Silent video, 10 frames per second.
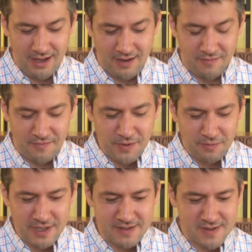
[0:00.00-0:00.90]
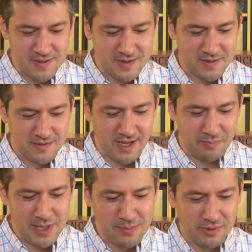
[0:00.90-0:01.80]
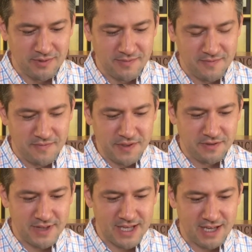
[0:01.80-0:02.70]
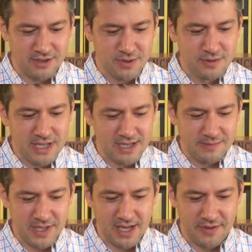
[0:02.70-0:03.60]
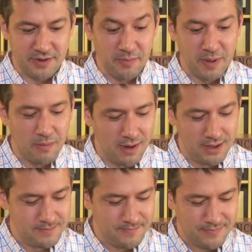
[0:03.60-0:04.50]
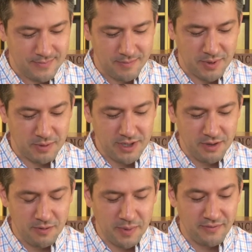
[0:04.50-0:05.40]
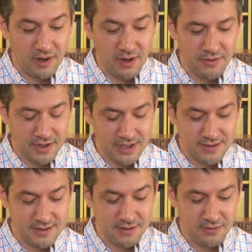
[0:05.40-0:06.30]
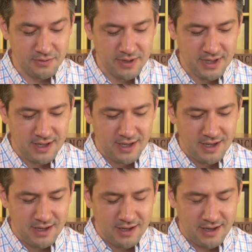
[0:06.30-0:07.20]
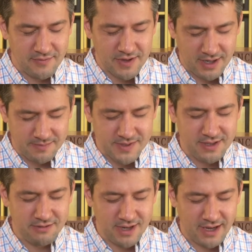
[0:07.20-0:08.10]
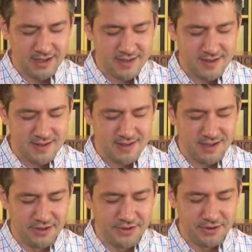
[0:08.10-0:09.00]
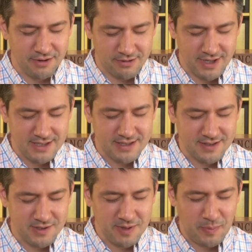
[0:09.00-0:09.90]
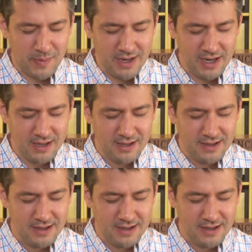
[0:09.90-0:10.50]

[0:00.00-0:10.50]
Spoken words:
and few reasons that people feel they can truly come together and be one. But we know above all things, you have come to unite us under your grace. And so we pray